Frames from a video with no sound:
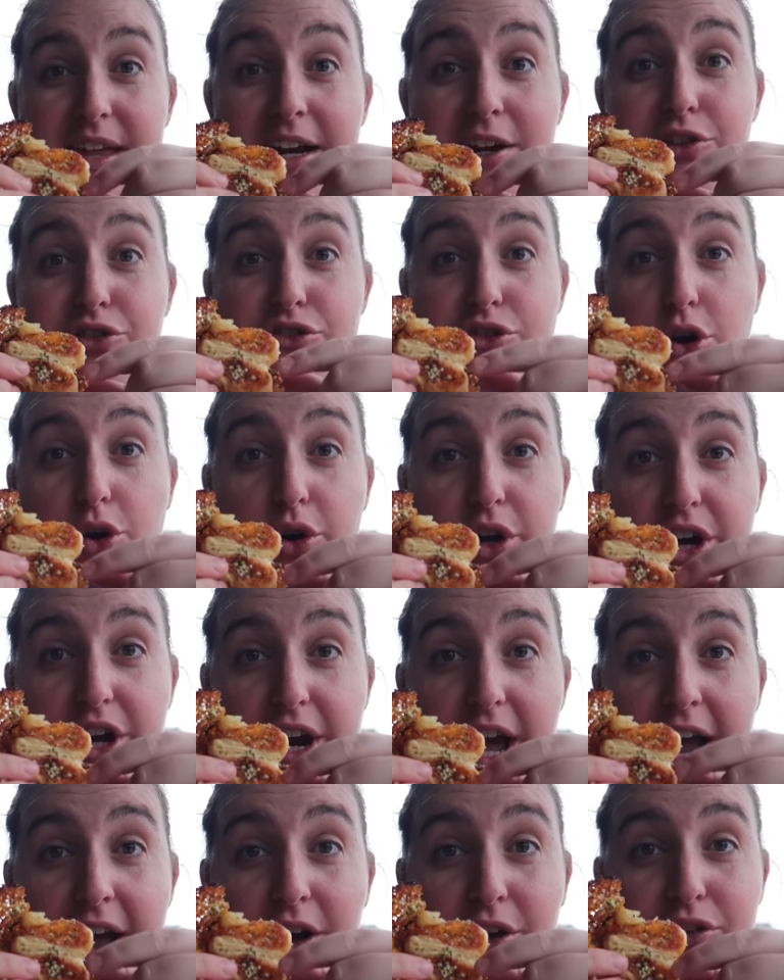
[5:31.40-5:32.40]
That is so
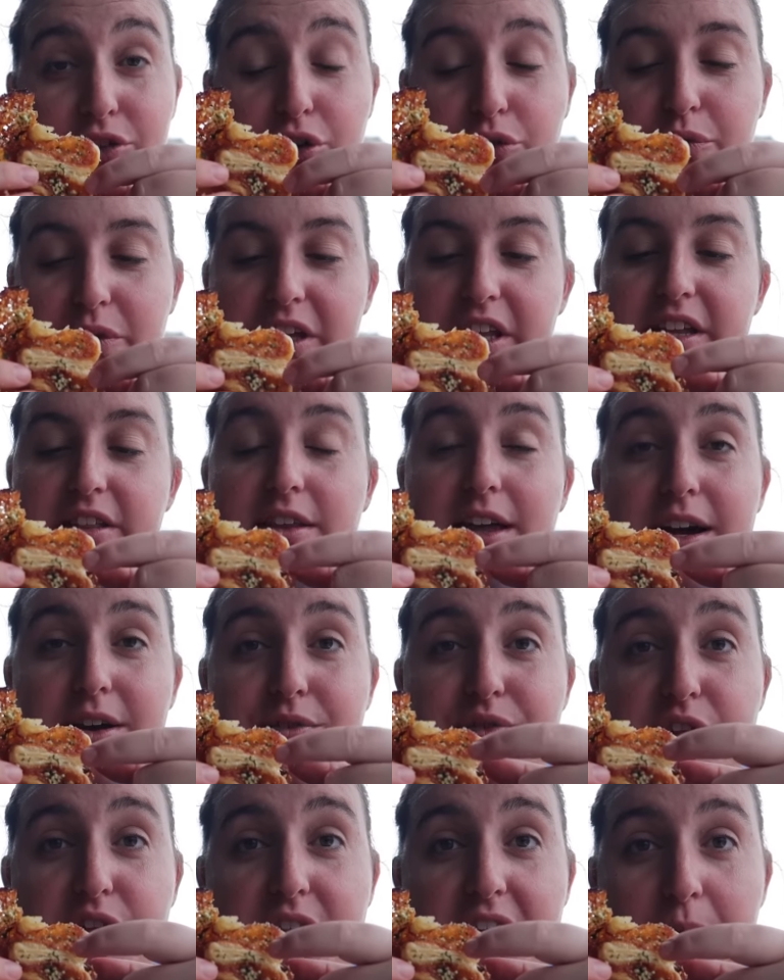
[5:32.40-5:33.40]
good. I also really
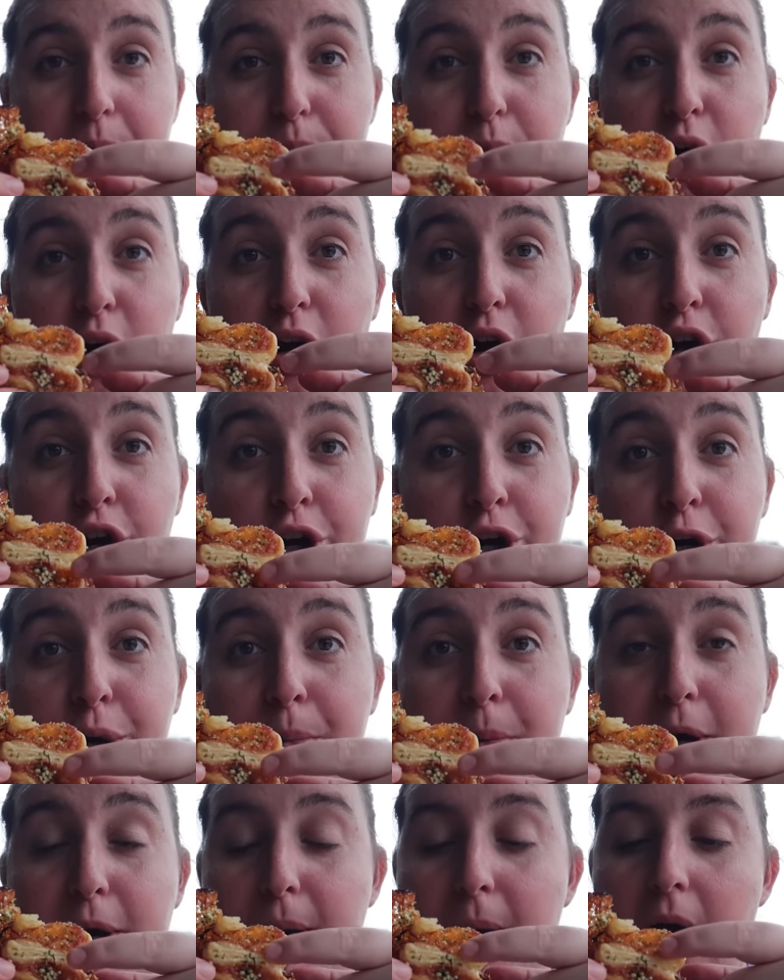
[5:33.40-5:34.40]
love the like
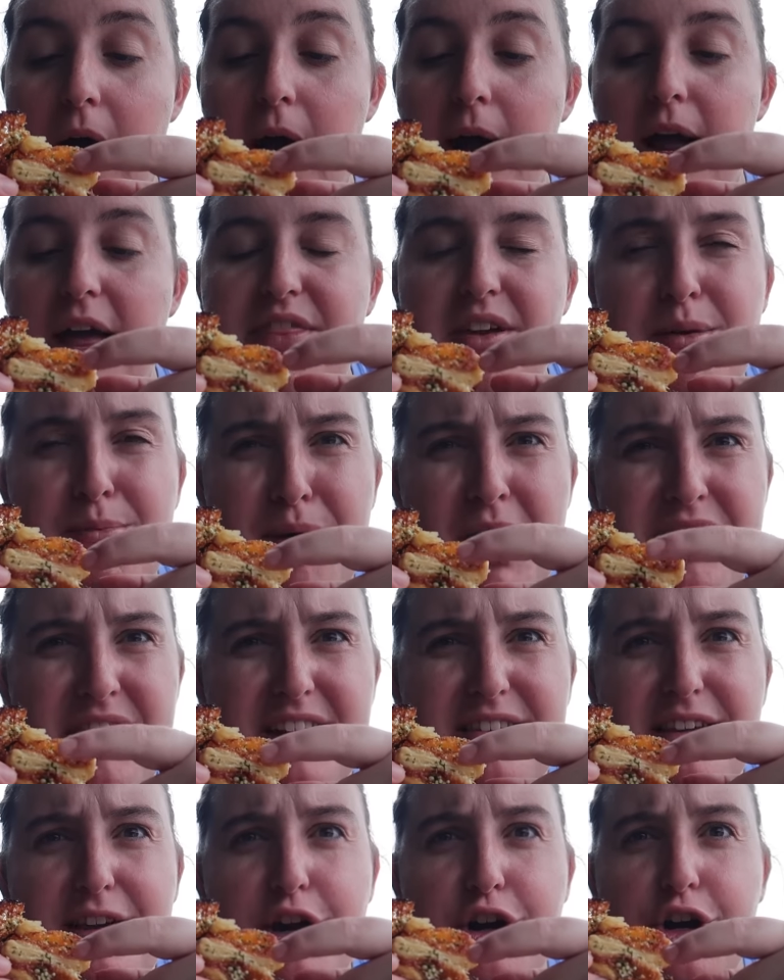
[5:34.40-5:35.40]
herb, uh, I, think, I
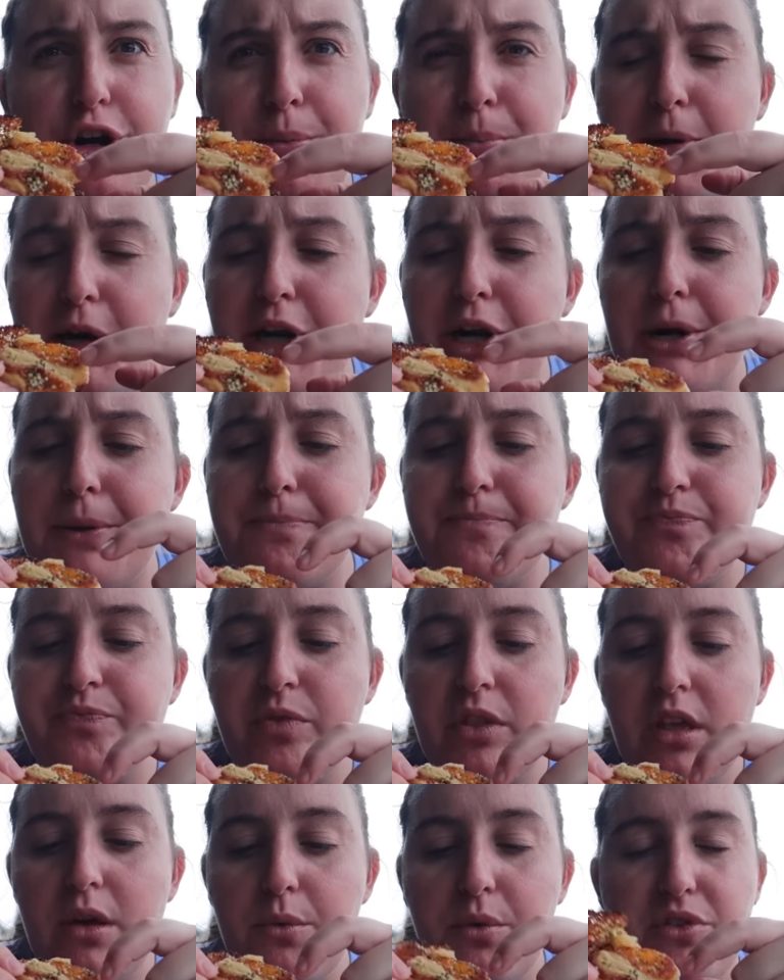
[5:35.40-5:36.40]
think it's like a herb butter
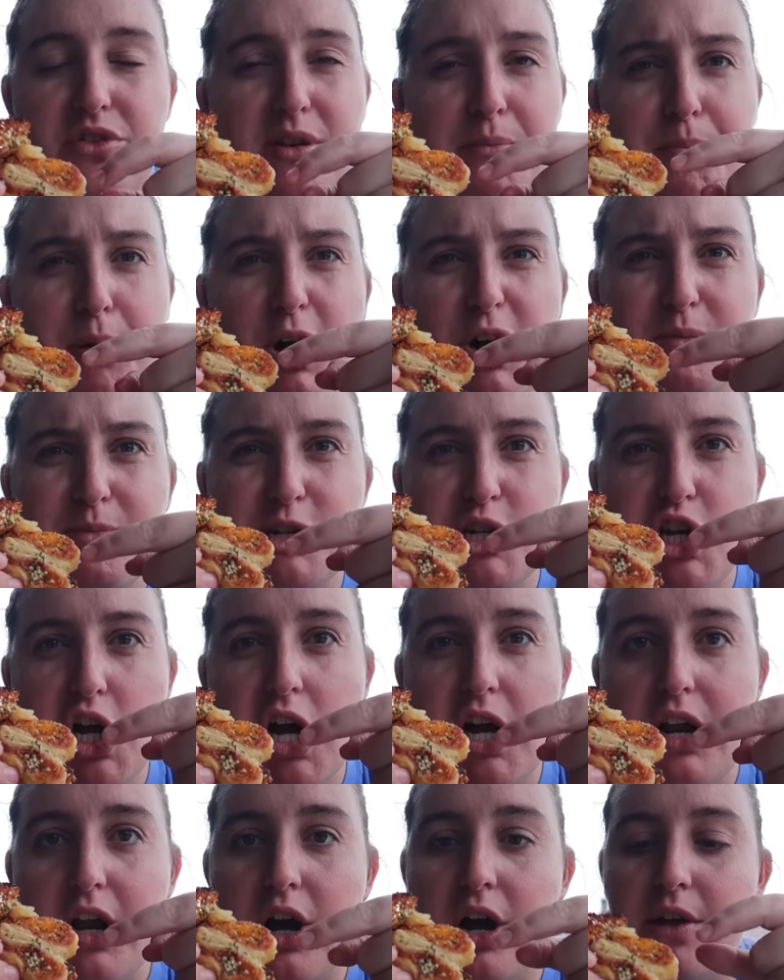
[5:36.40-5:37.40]
with some
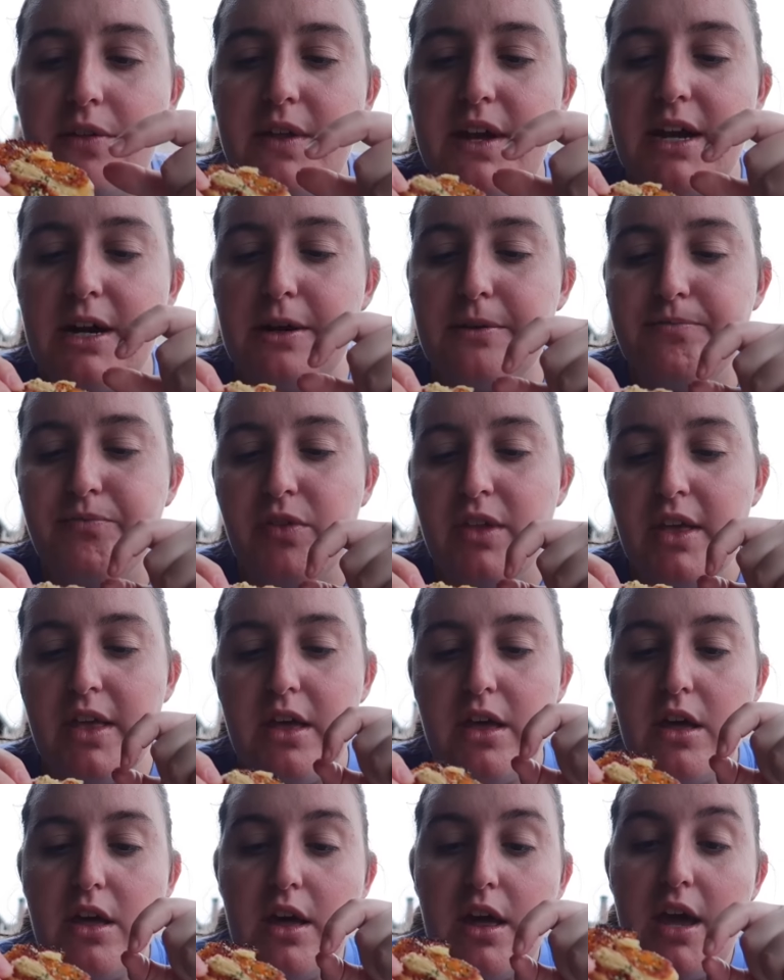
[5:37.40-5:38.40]
Parmesan on there.
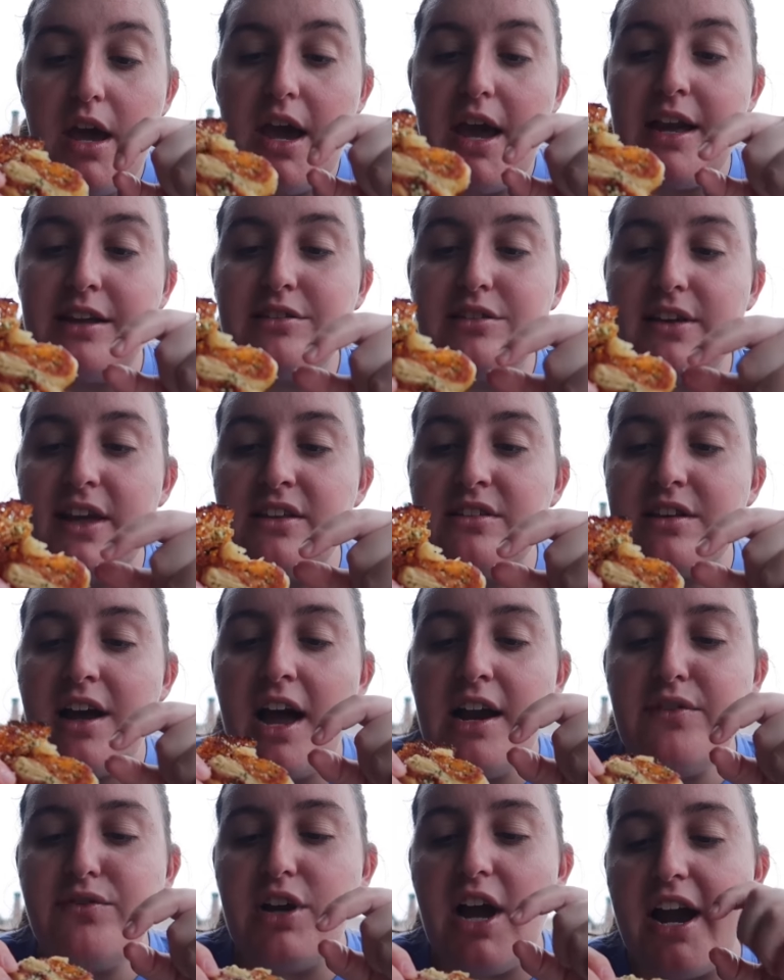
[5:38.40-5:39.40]
It's, it's
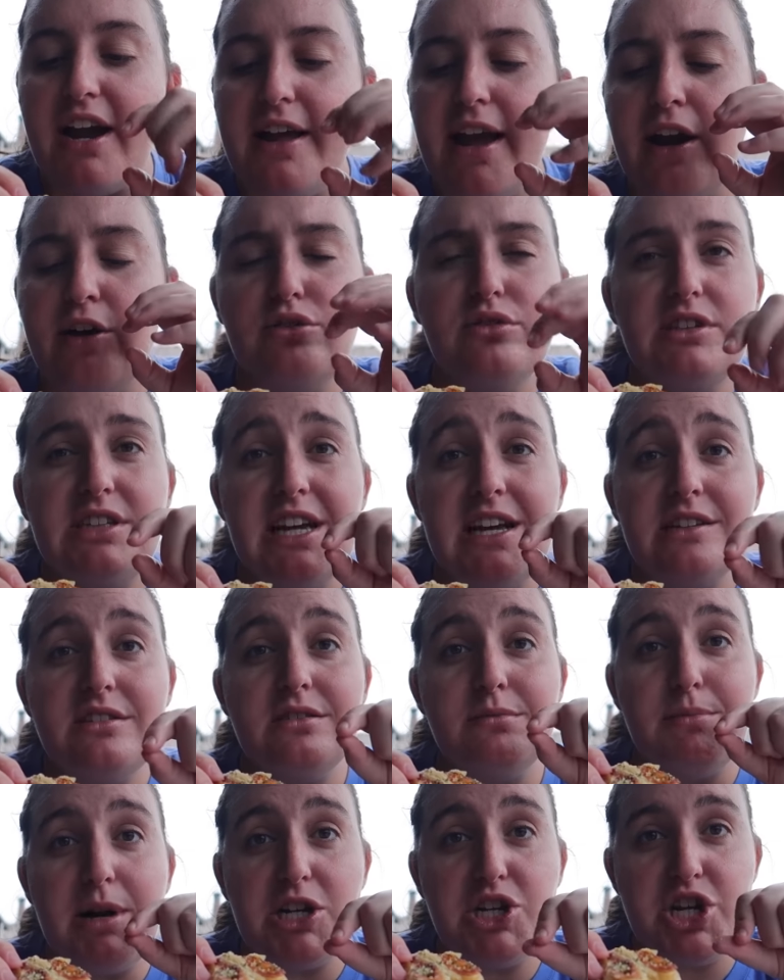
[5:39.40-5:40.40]
kind of tiny. I don't
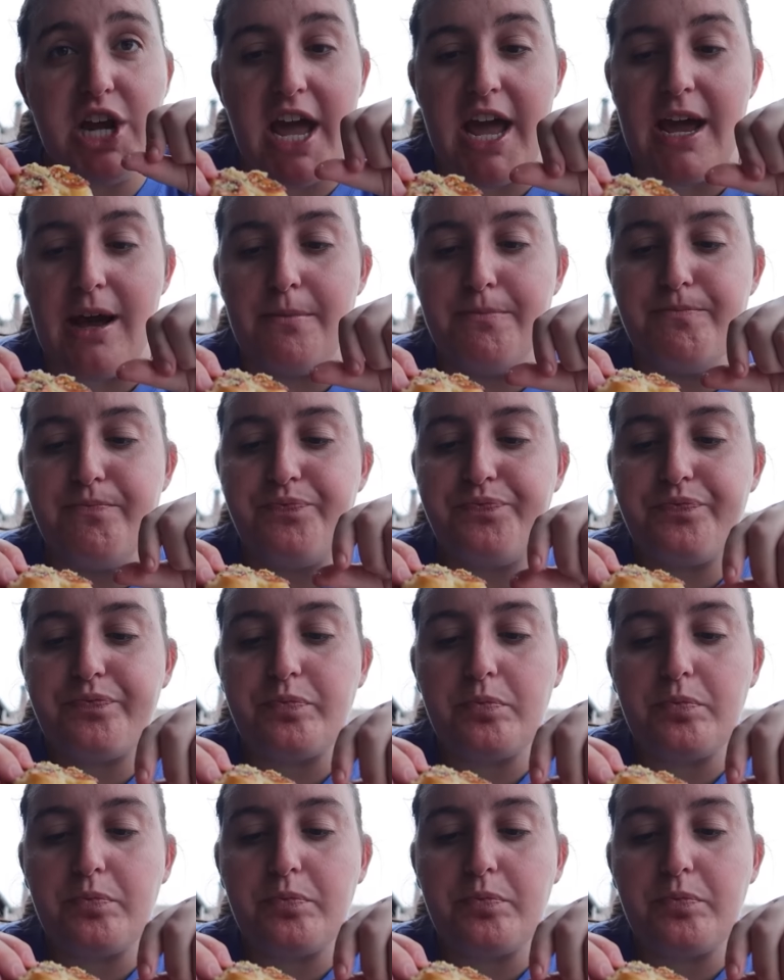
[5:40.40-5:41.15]
taste much ham.